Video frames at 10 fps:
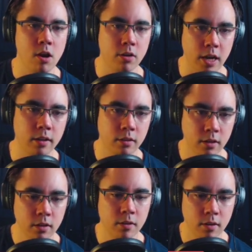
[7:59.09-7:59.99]
okay,
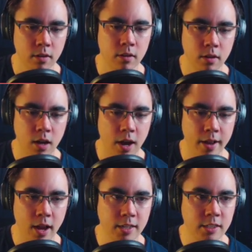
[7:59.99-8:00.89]

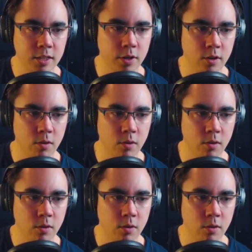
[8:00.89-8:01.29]
I see what you